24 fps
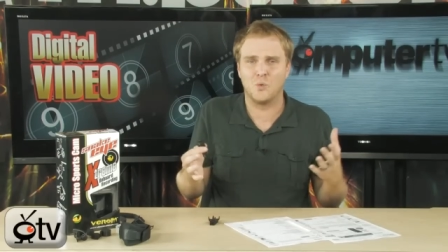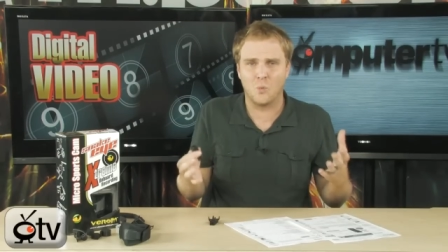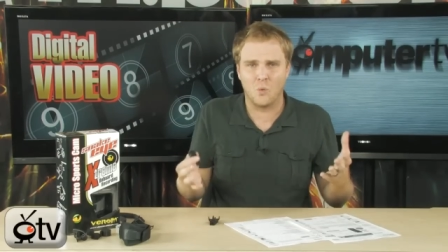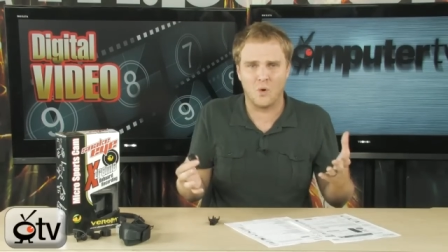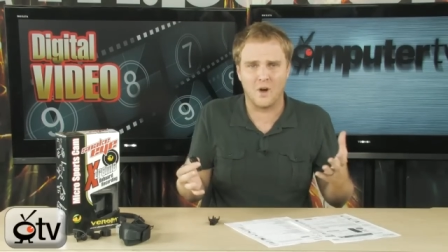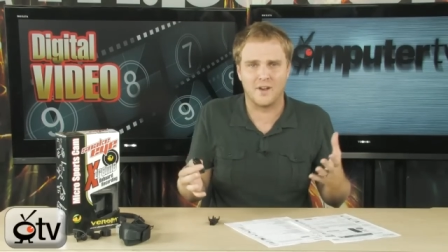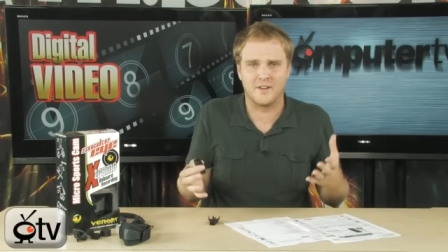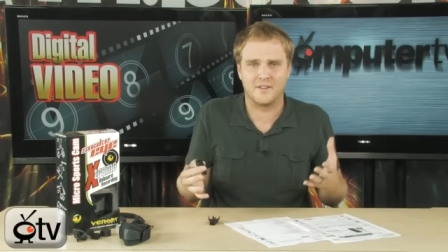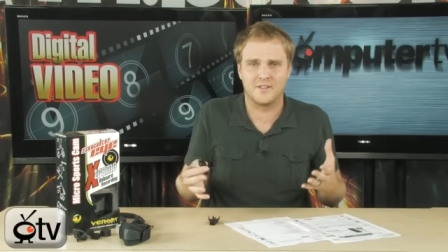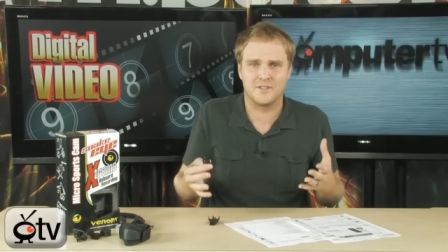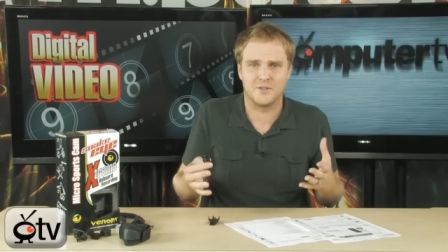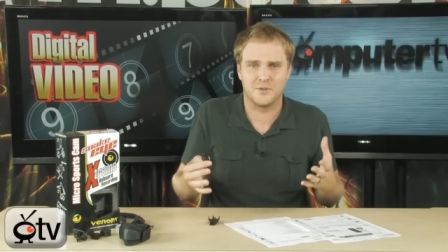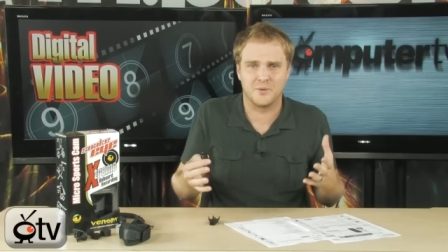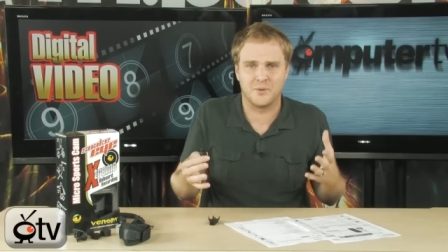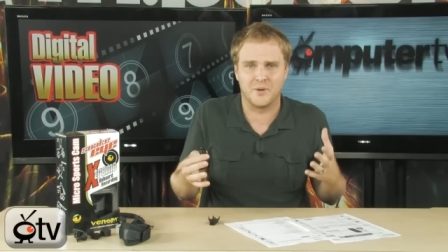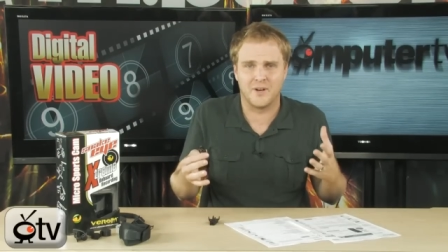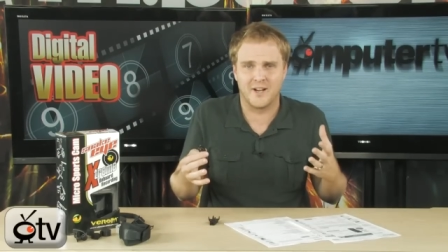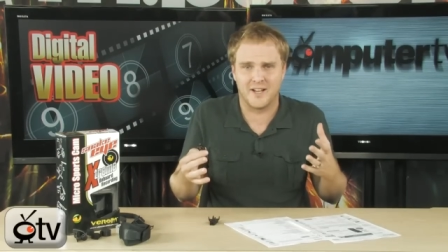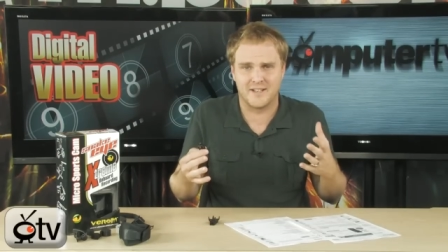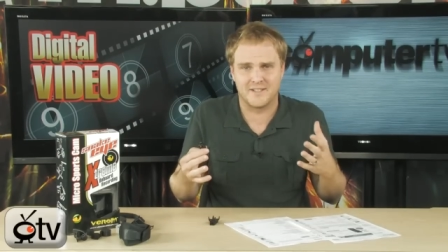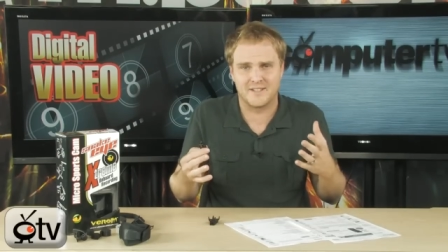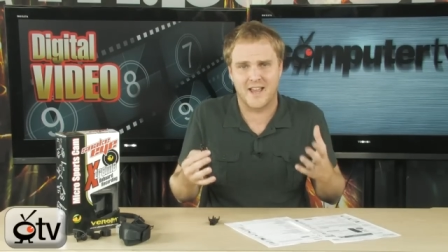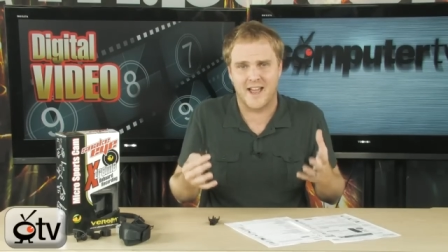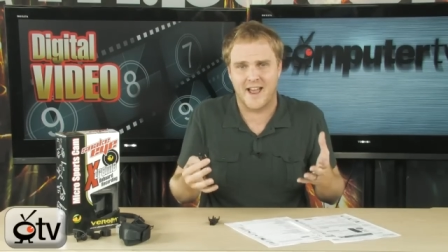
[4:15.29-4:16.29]
want to
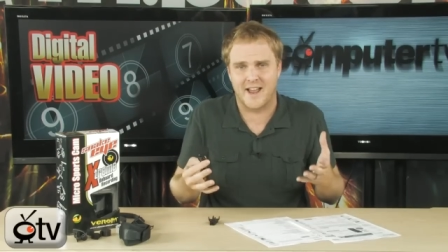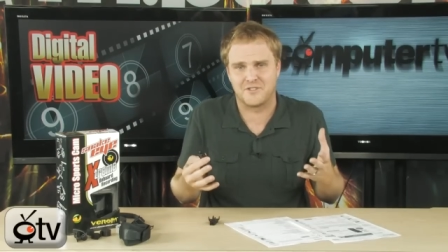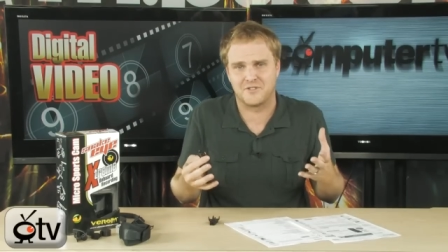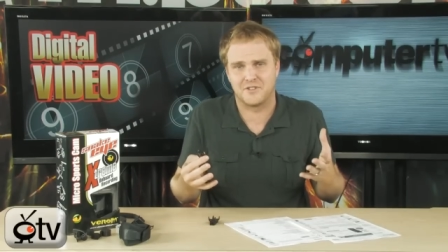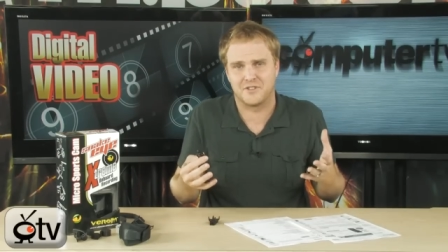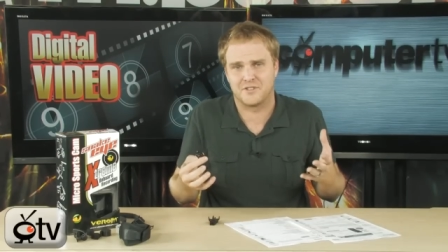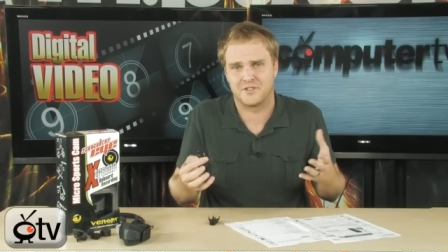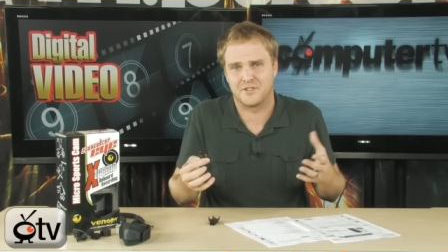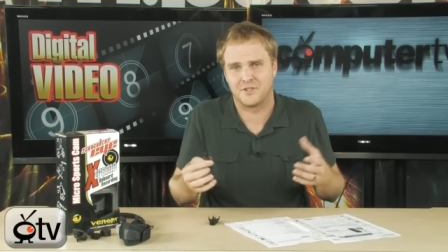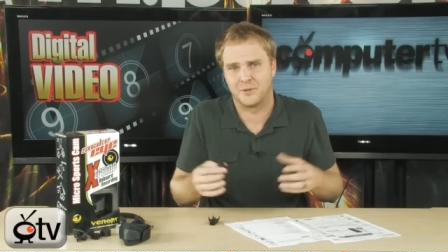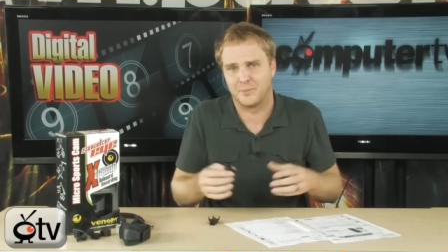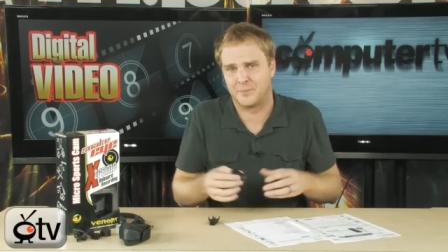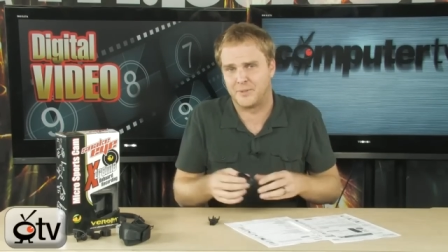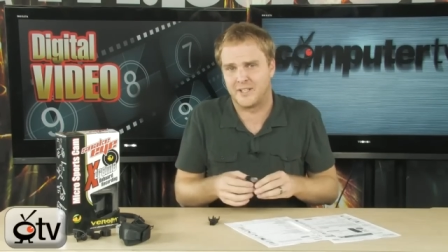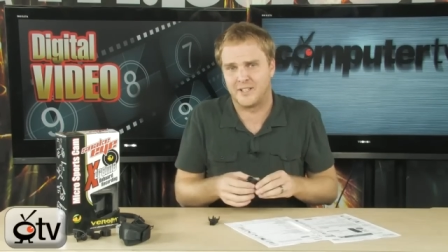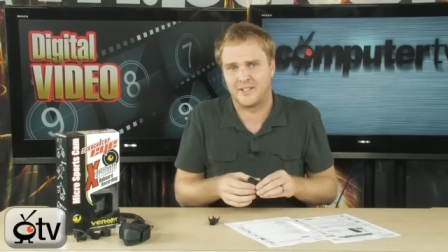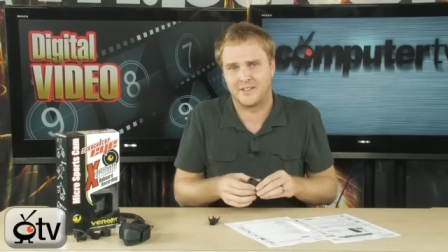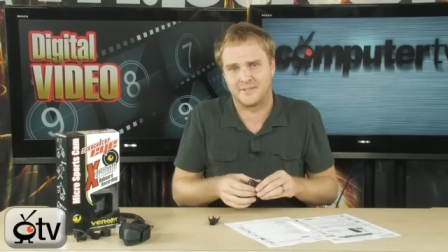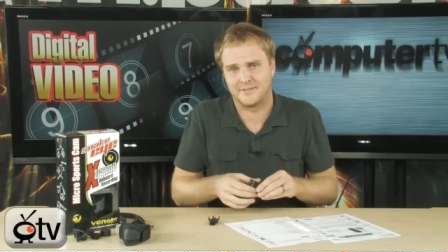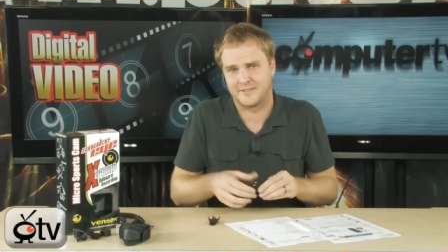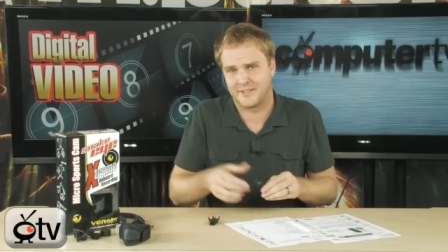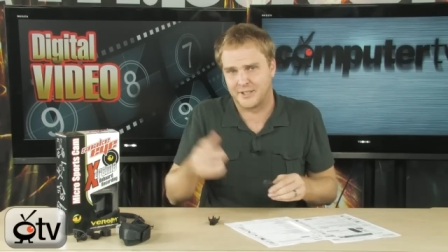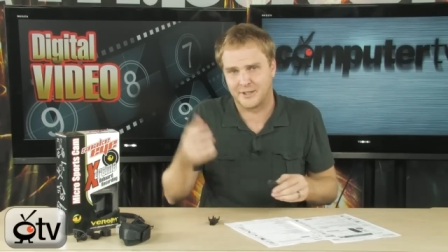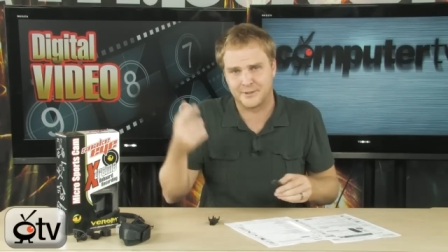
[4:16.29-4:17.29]
attach it to, be
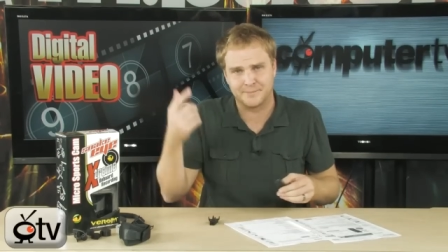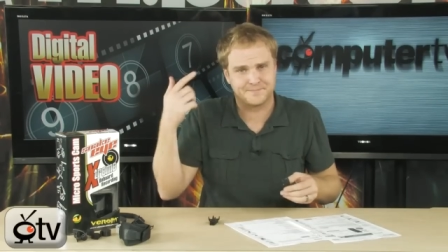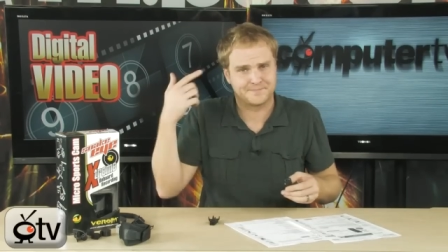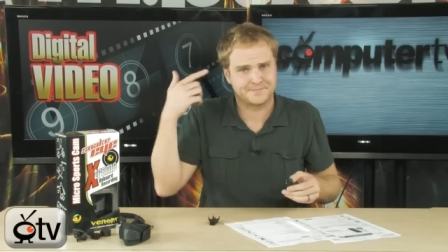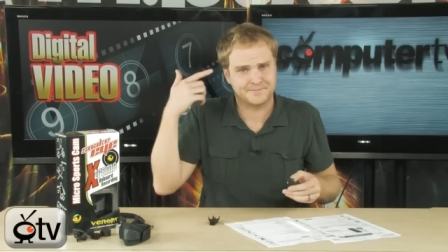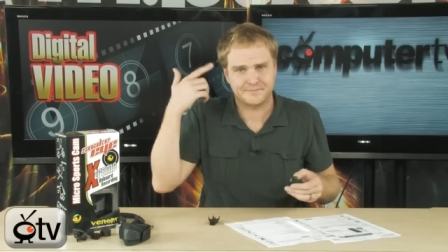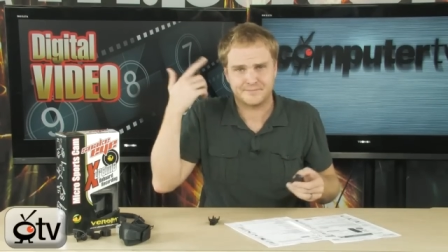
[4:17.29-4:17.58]
it, you know,